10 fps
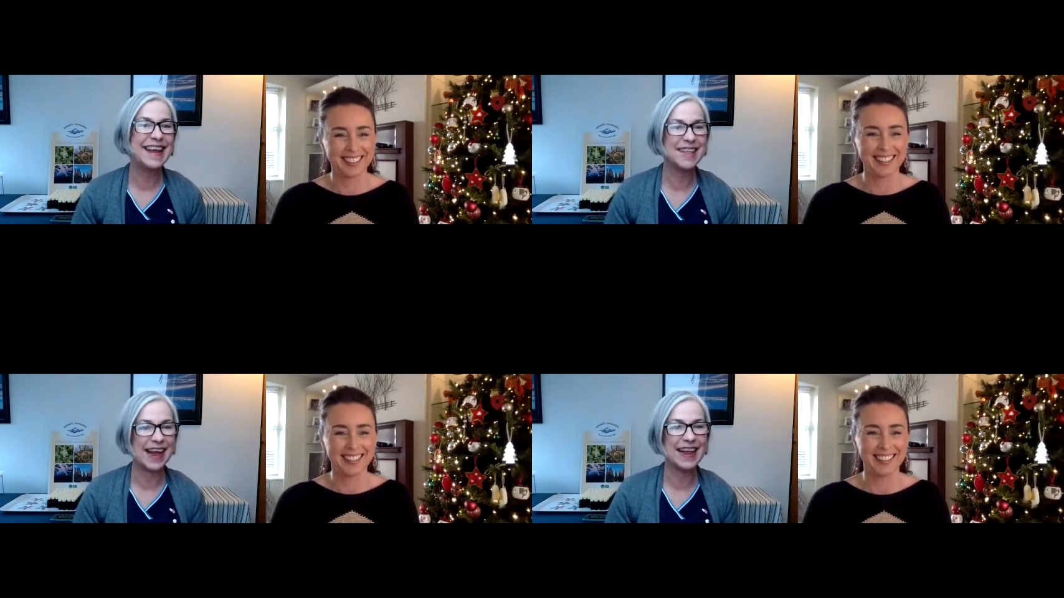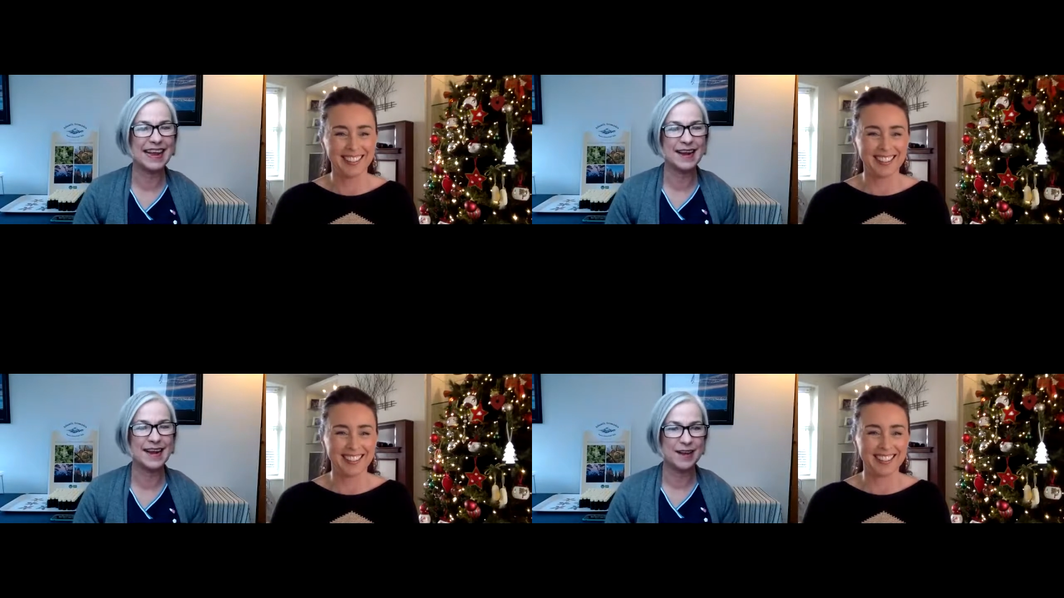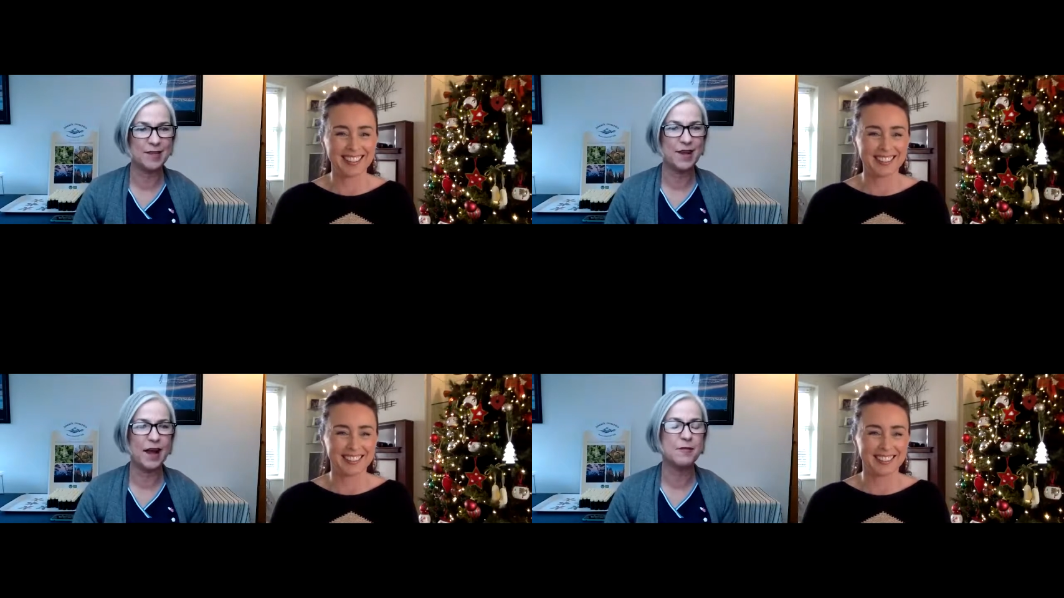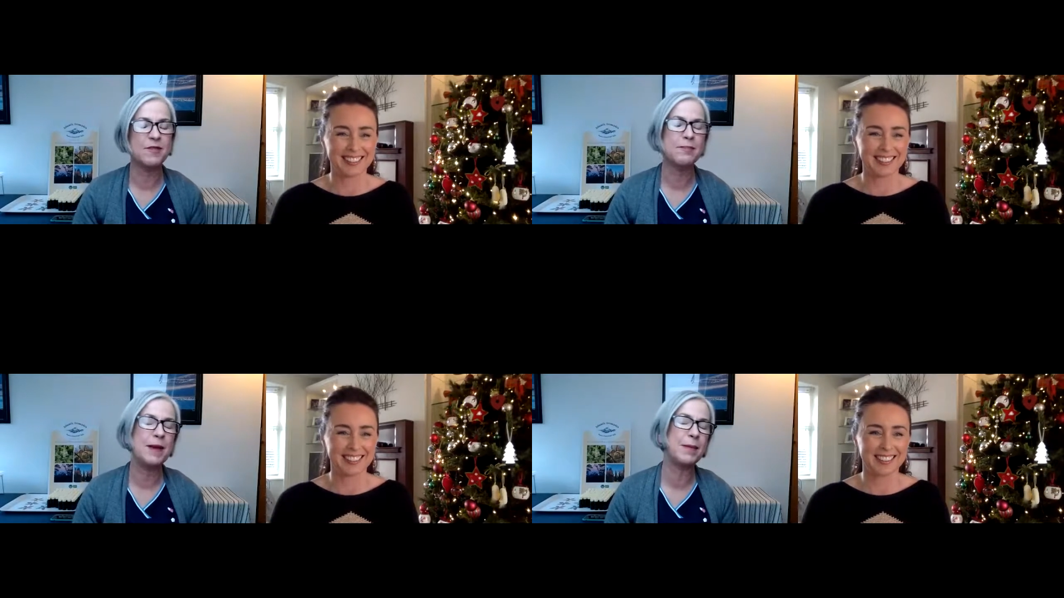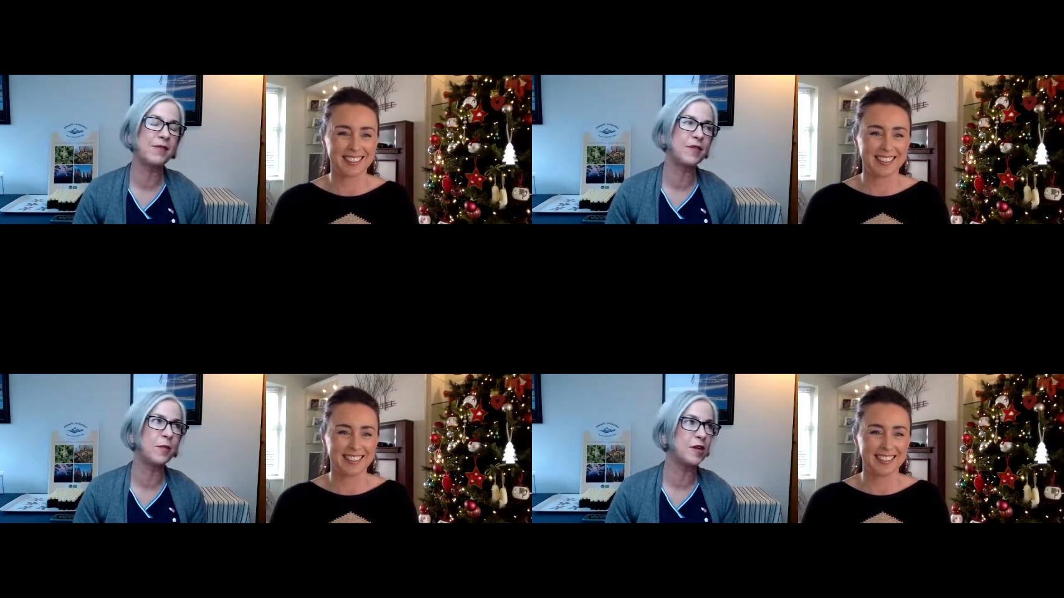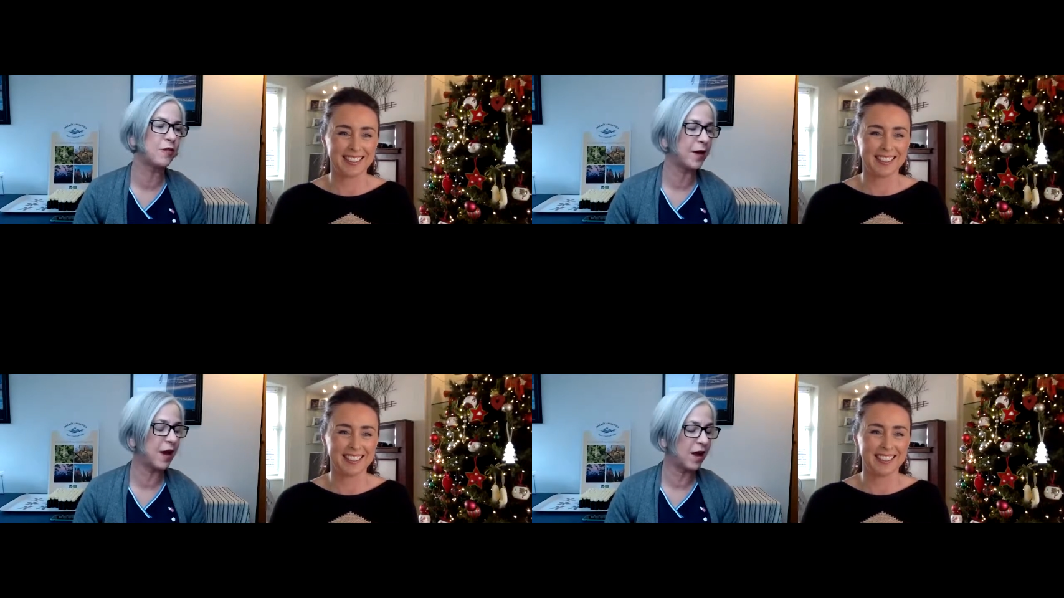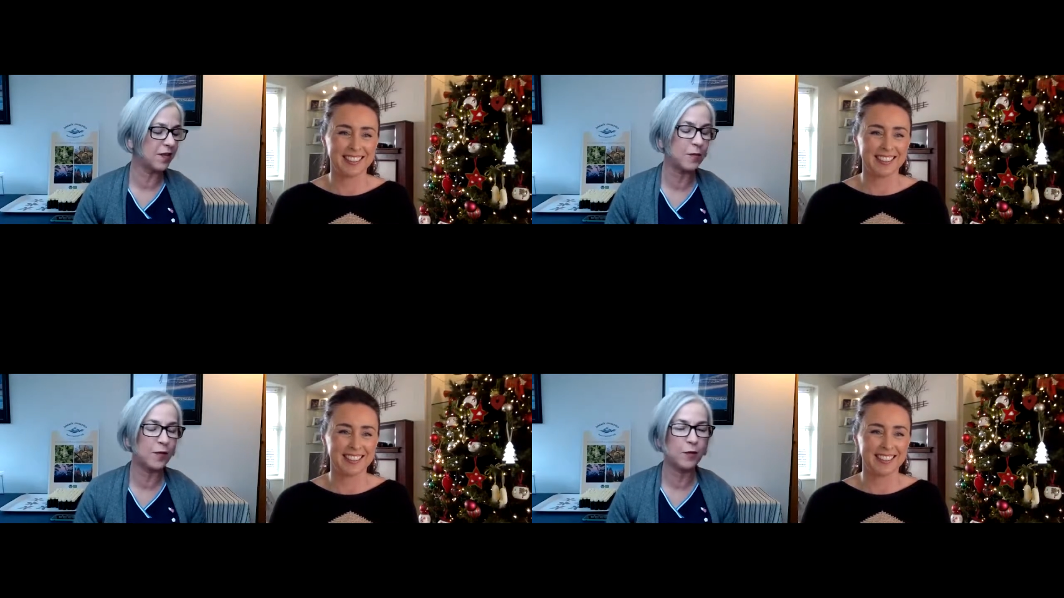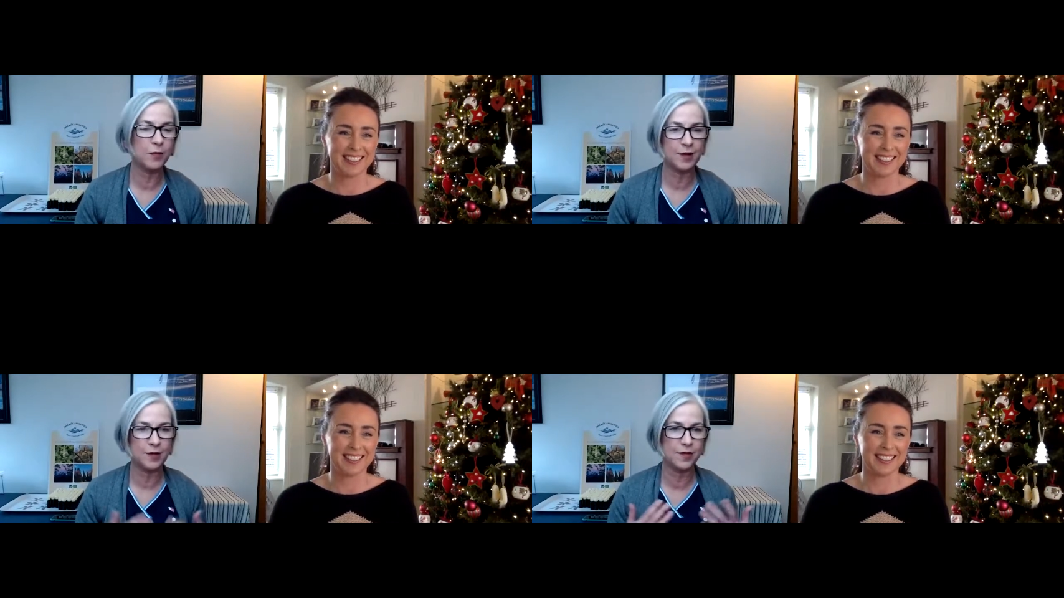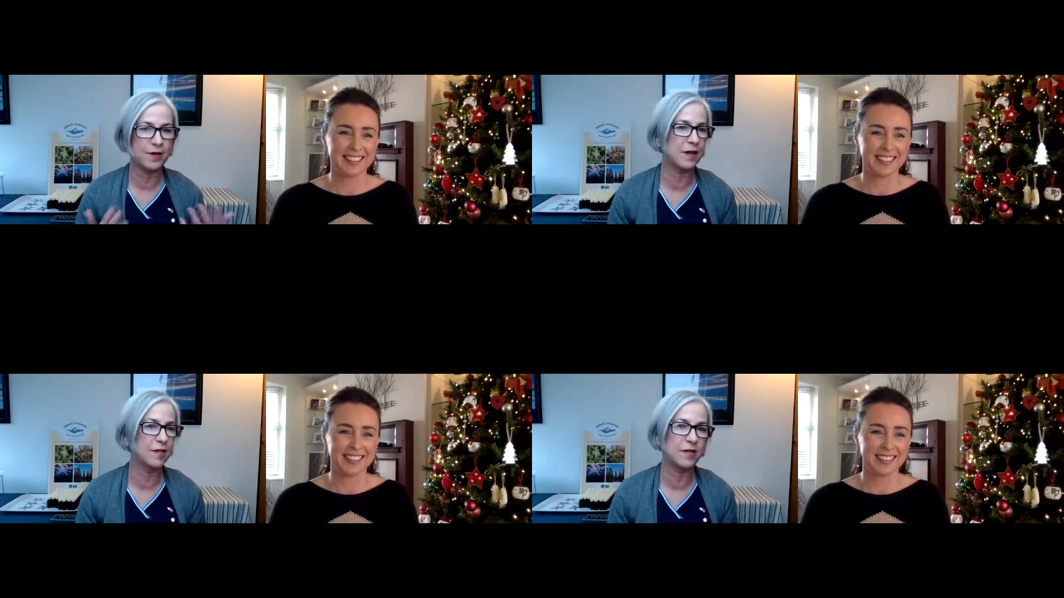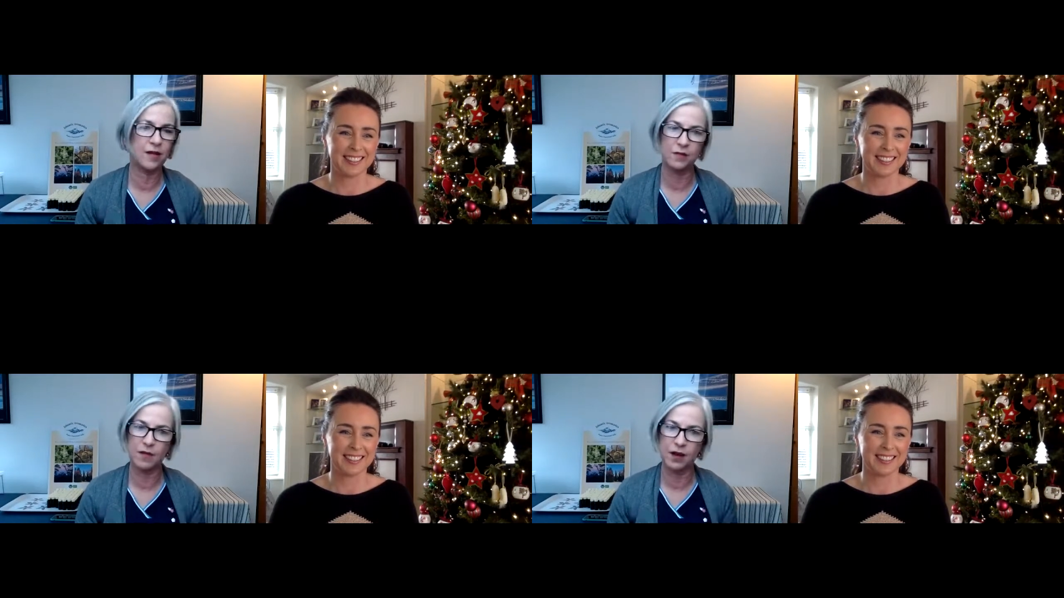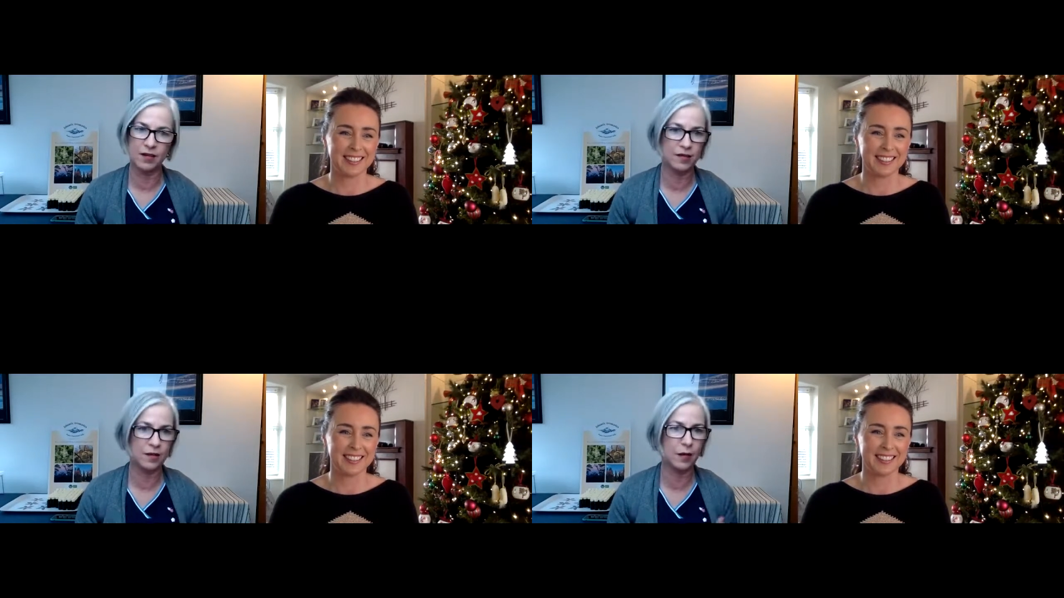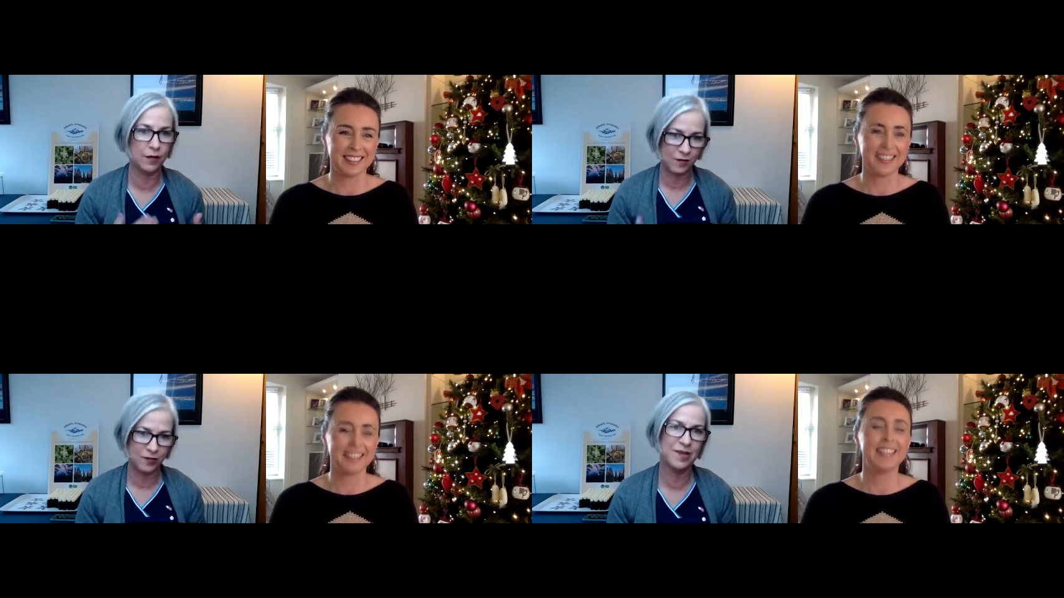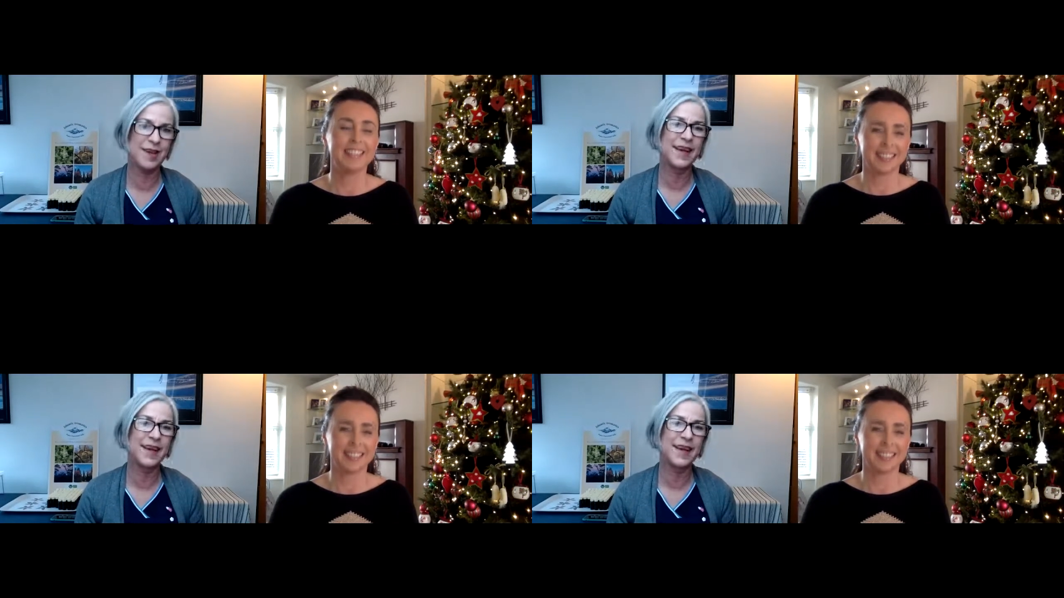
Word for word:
Speaker 1: exactly it's a, people have so much going on at the moment we just did a soft launch launch